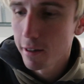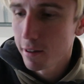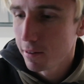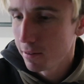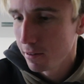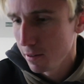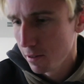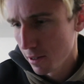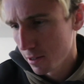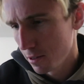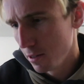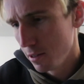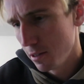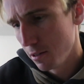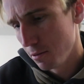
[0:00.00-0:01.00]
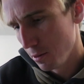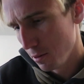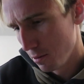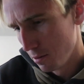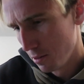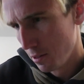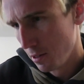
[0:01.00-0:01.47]
I don't really actually know
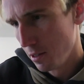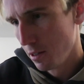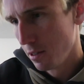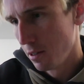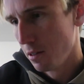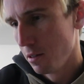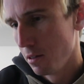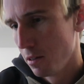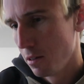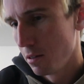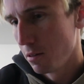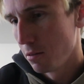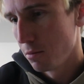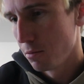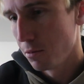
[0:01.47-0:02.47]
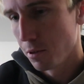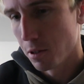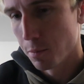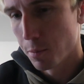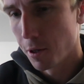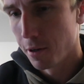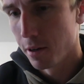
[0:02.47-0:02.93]
what
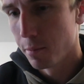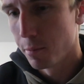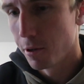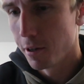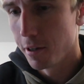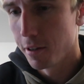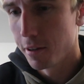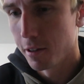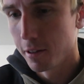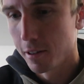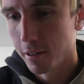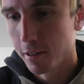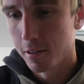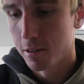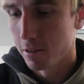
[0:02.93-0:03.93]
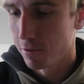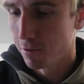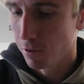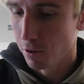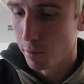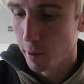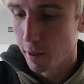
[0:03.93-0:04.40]
the part number or anything like this is
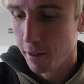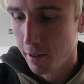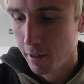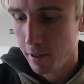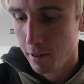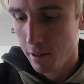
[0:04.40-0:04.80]
for, but